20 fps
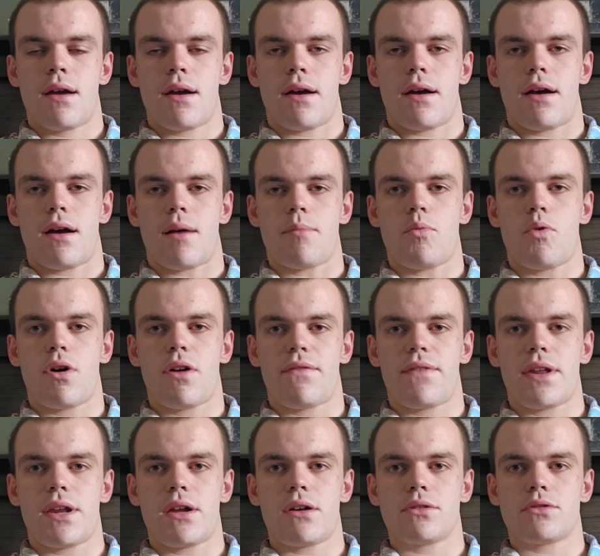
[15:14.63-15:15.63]
More
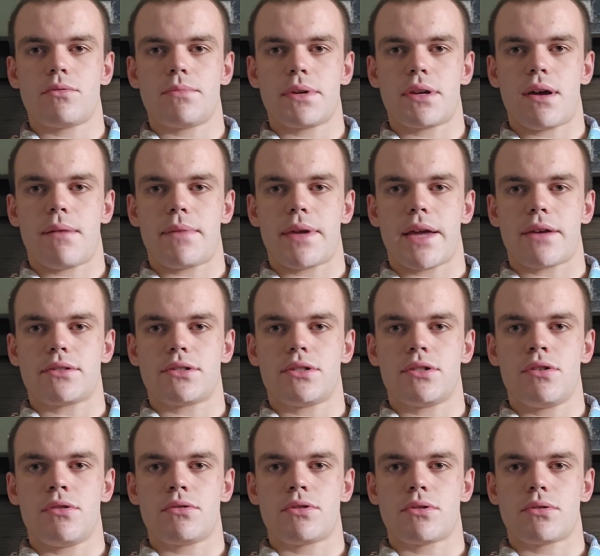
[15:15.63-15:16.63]
videos will be coming out
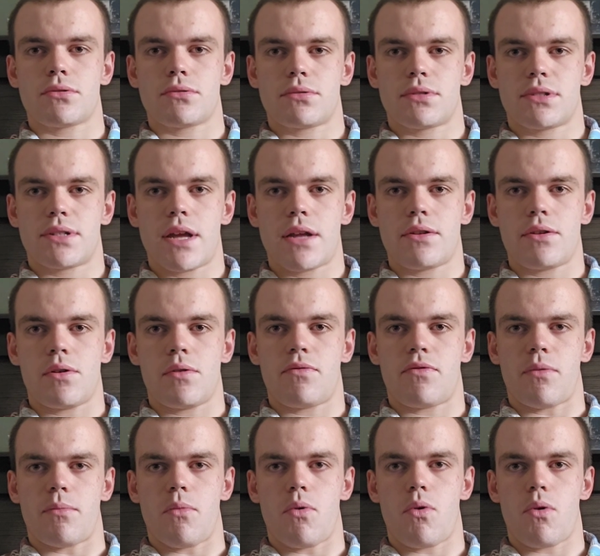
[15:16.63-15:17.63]
soon, so stay tuned
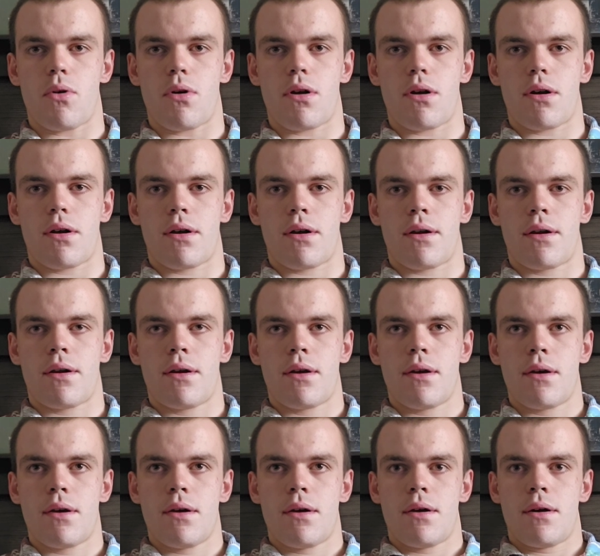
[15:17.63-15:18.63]
for more.
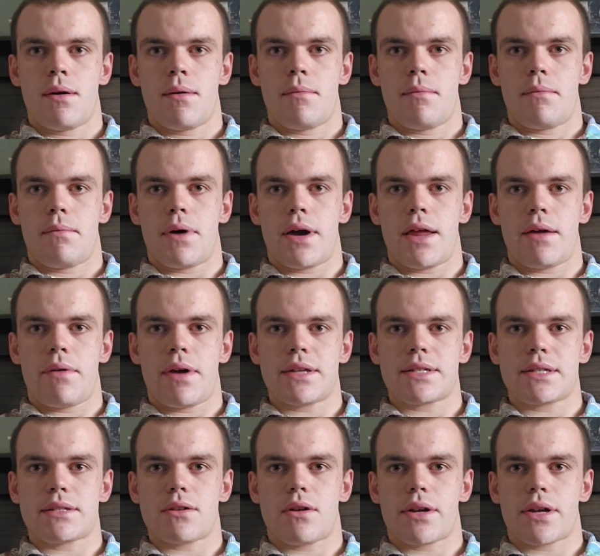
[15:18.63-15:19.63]
But anyways,
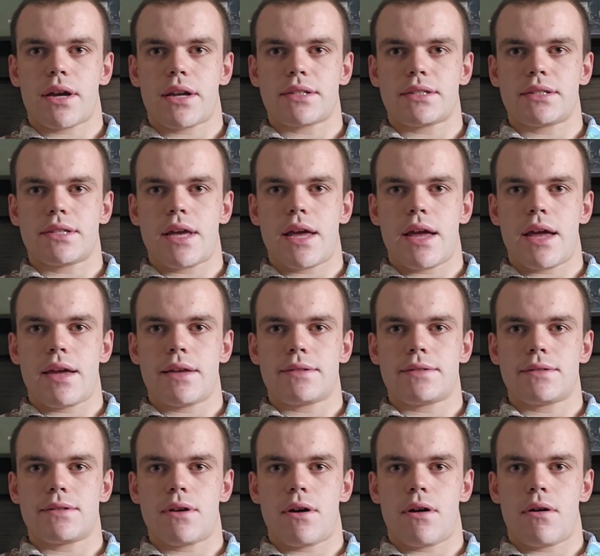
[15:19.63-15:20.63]
that's all I gotta say.
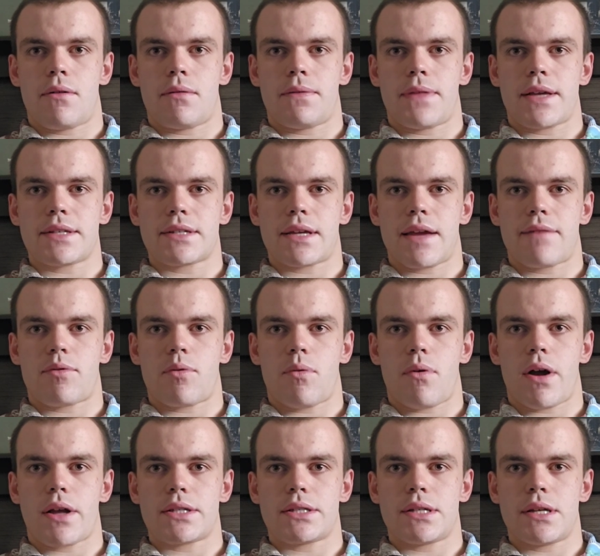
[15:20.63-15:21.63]
So thanks again for
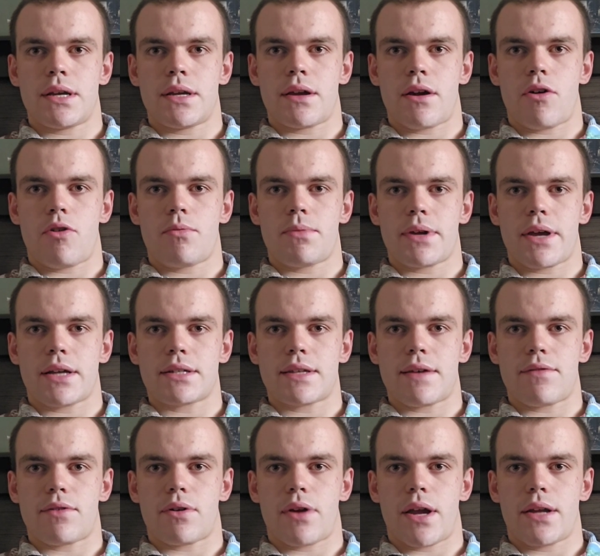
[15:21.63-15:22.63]
watching. I hope you guys
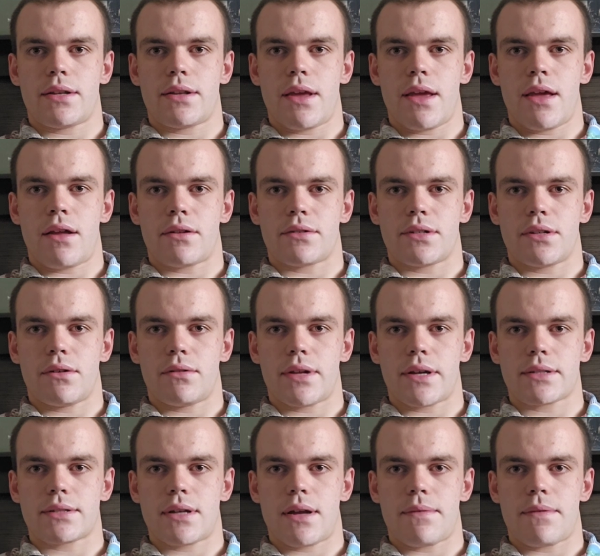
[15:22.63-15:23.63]
have a great day. And until
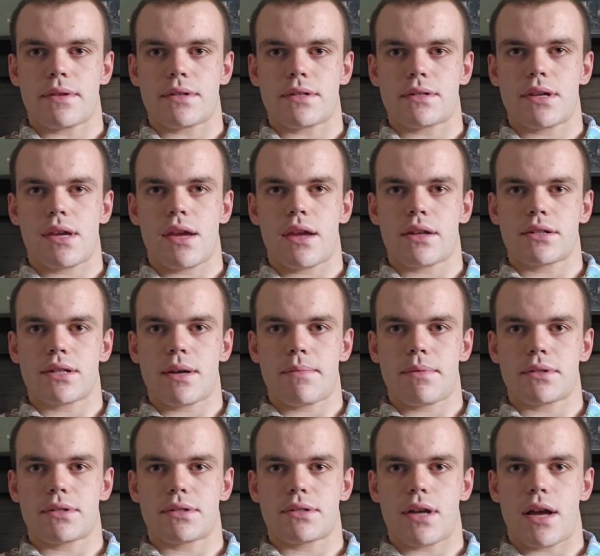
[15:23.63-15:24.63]
next time, this is Keegan
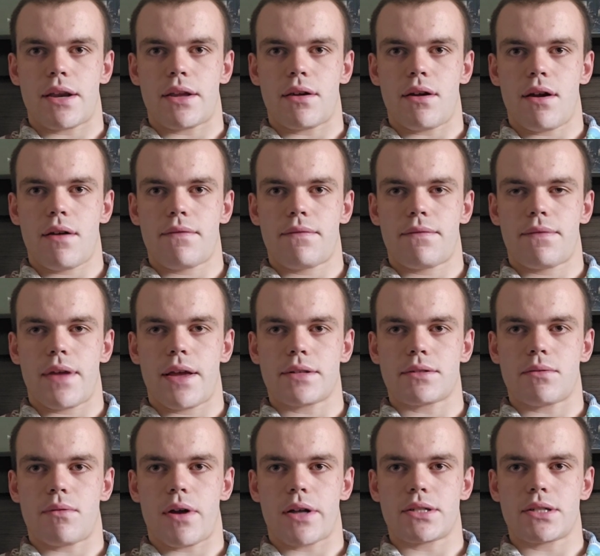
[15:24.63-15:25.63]
Shepherd signing off. Thanks
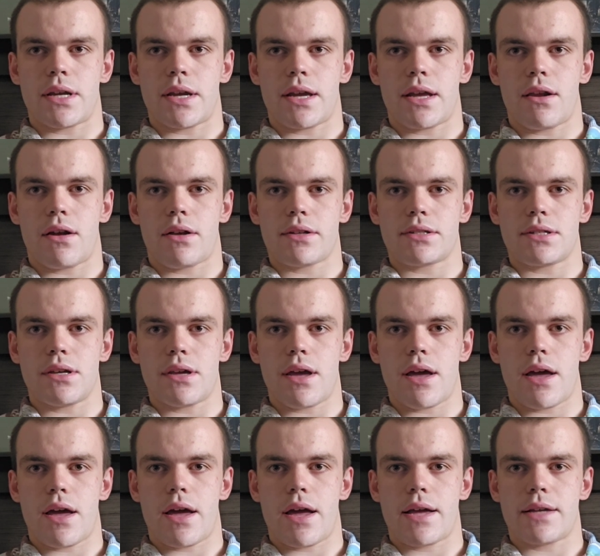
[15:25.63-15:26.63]
for watching, and I'll see you
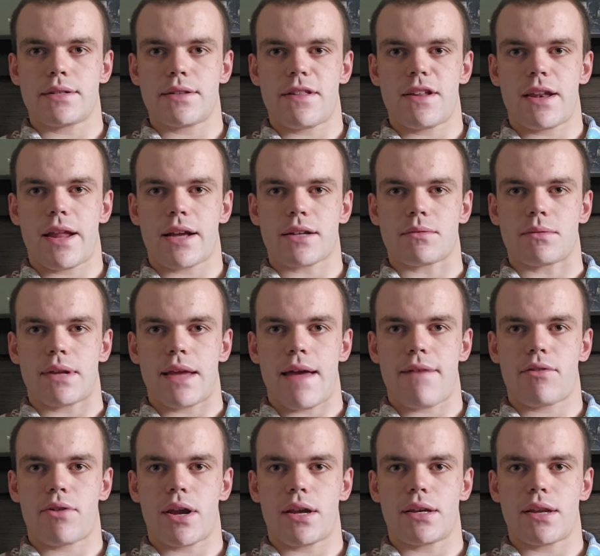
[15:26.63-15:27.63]
guys in the next one.
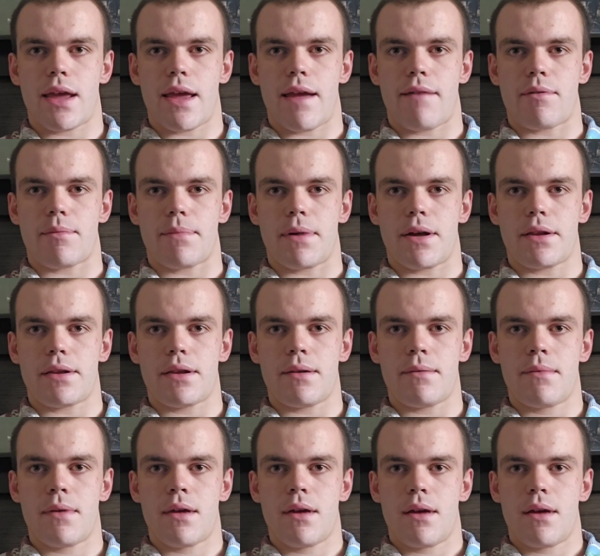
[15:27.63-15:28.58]
Have a great day, everybody.